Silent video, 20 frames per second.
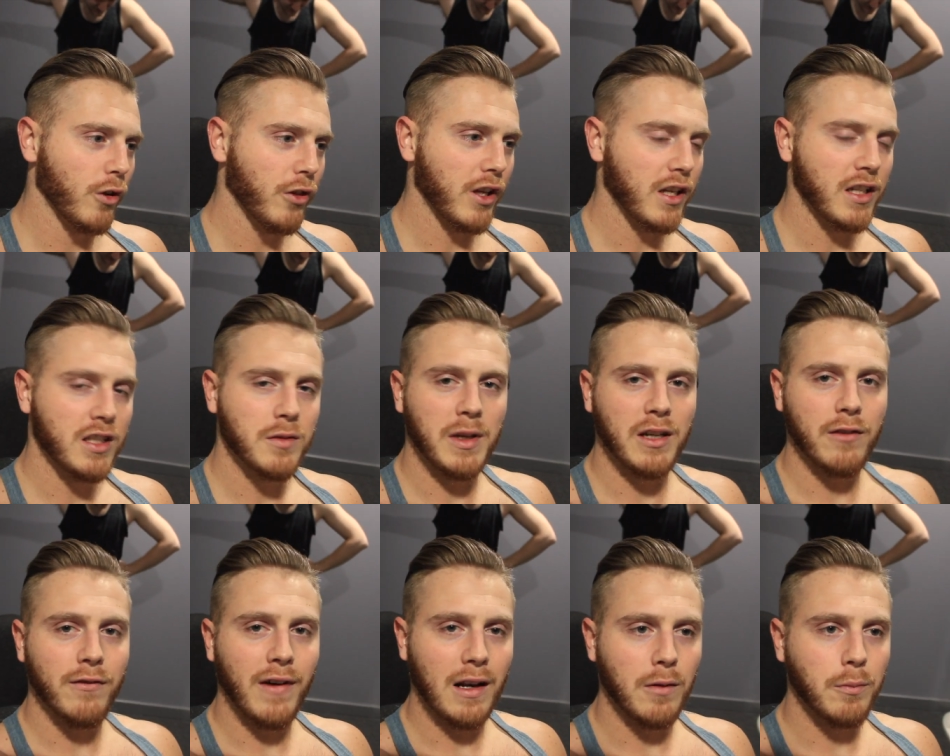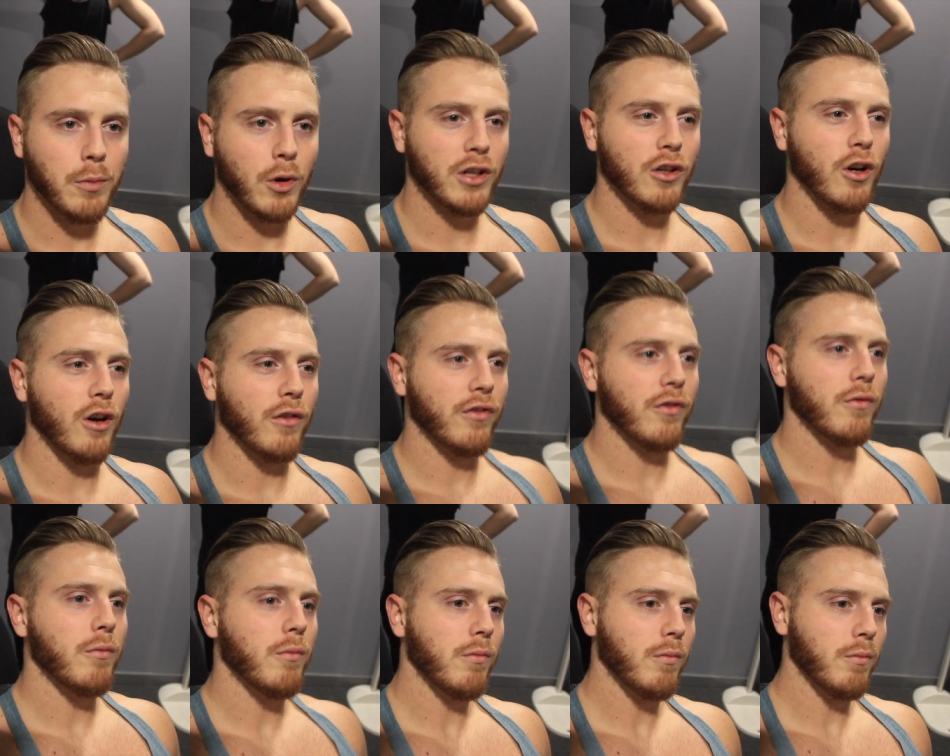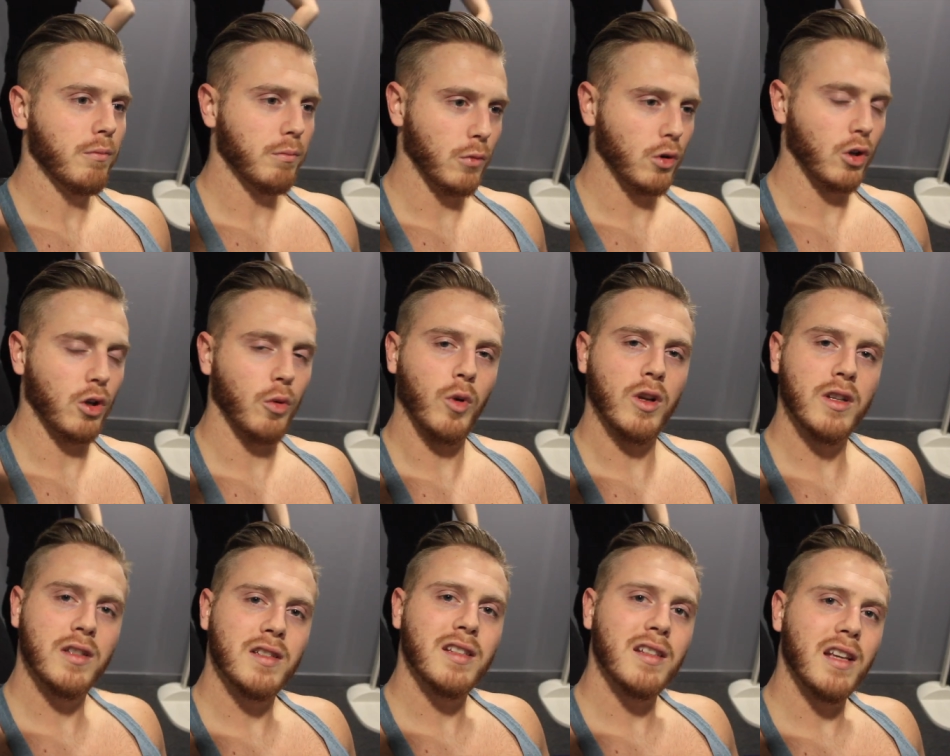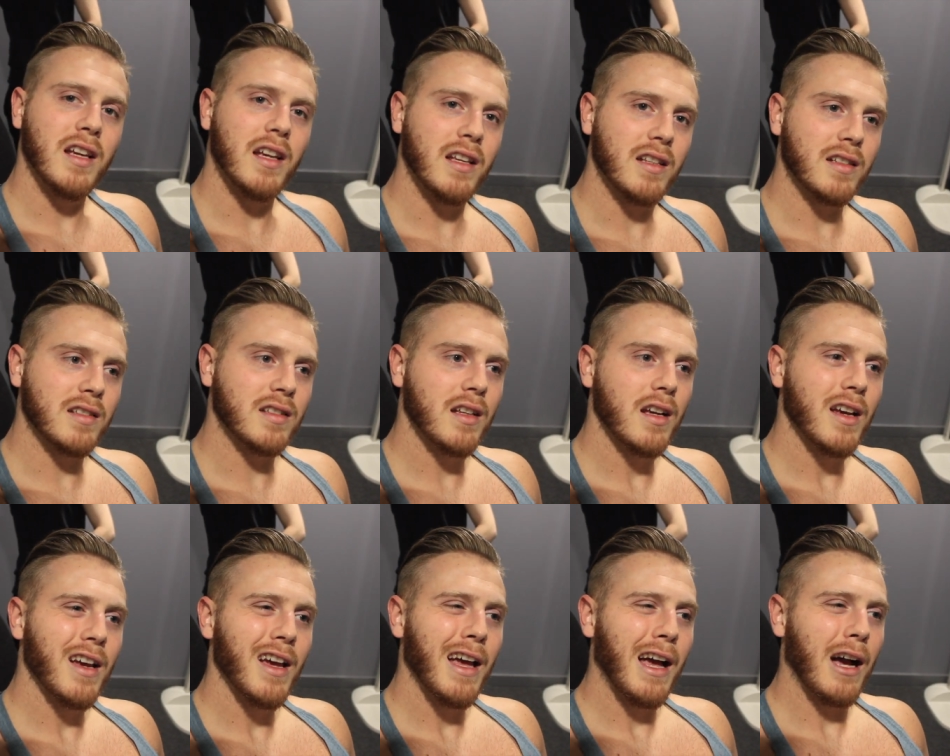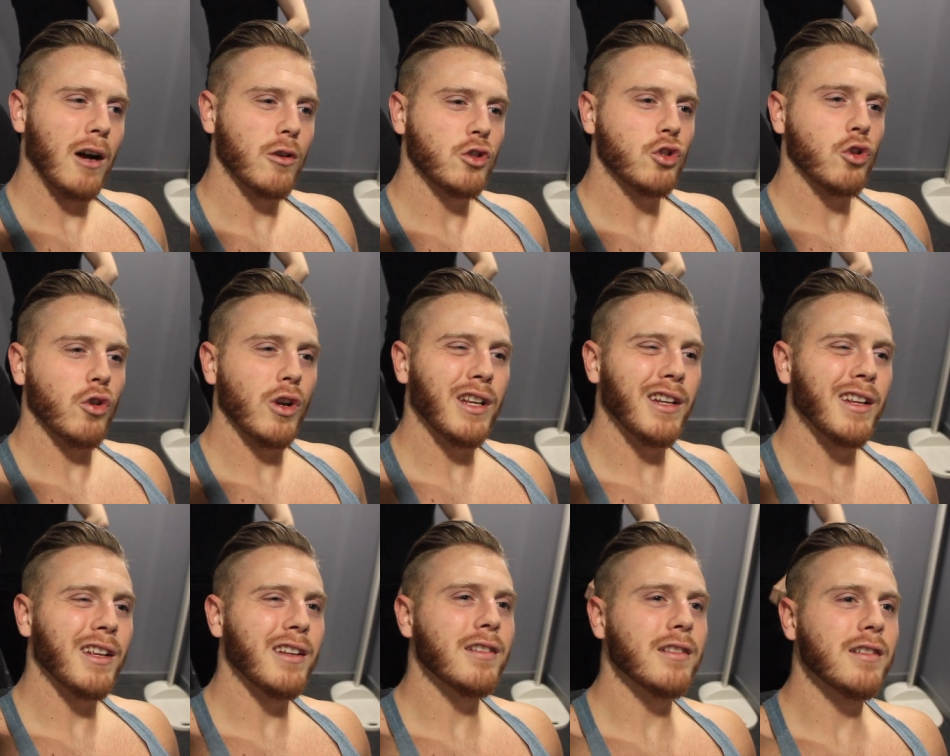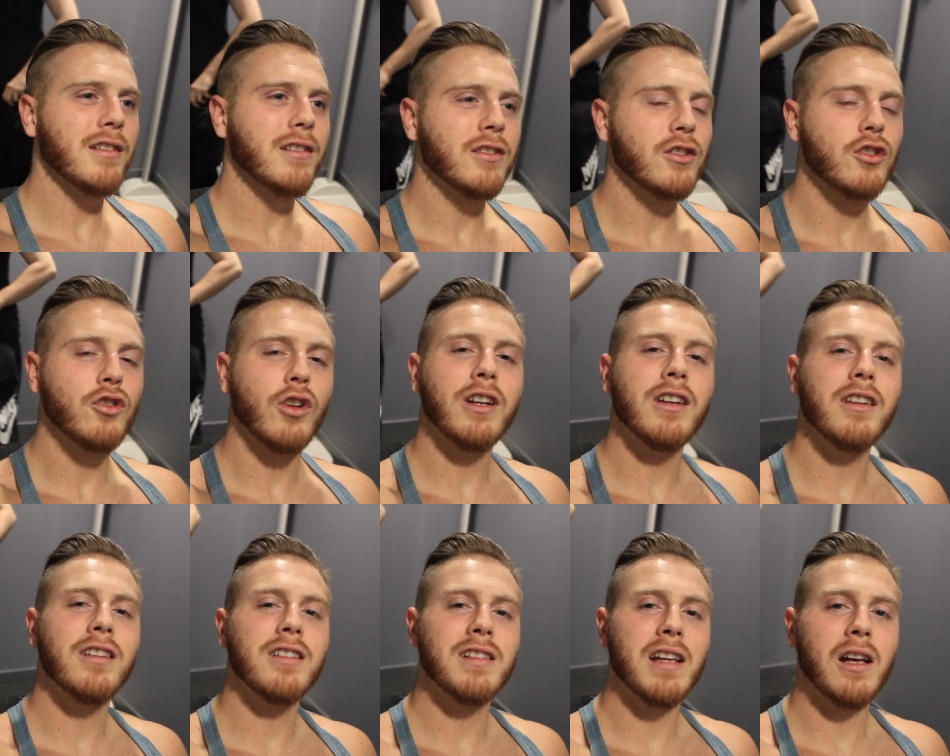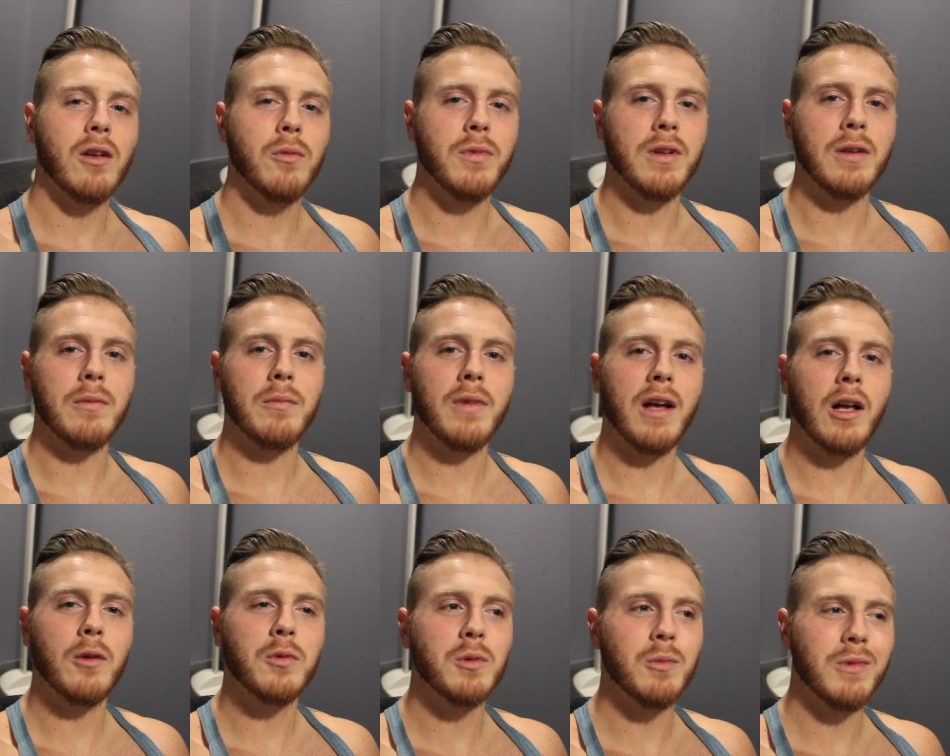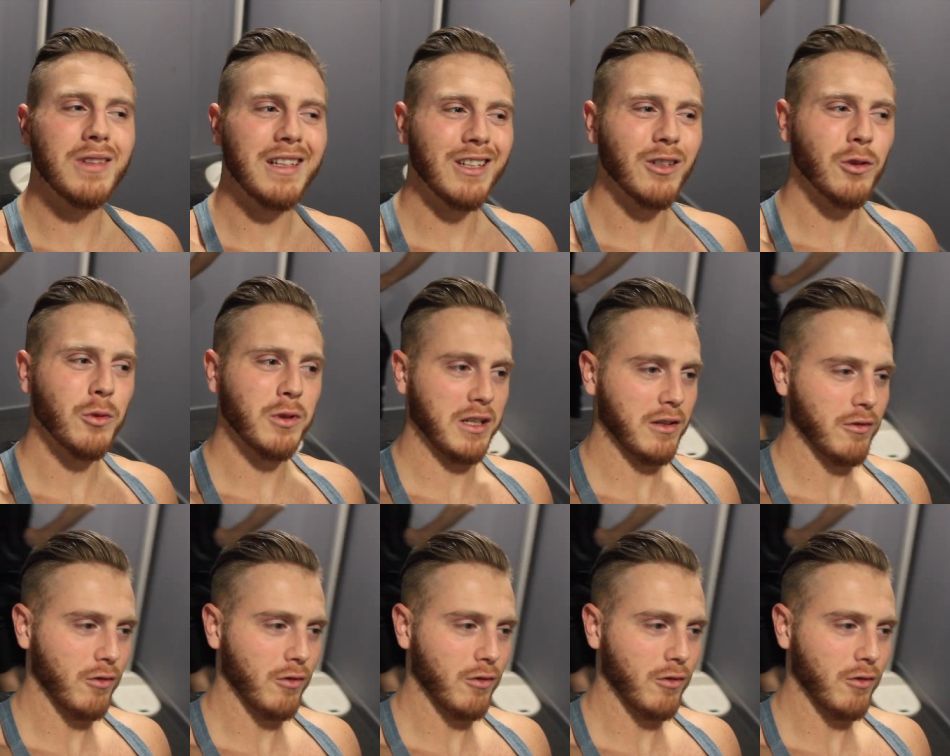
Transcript: thing he's made a valid point of more than once is how training training has helped him helps him deal with it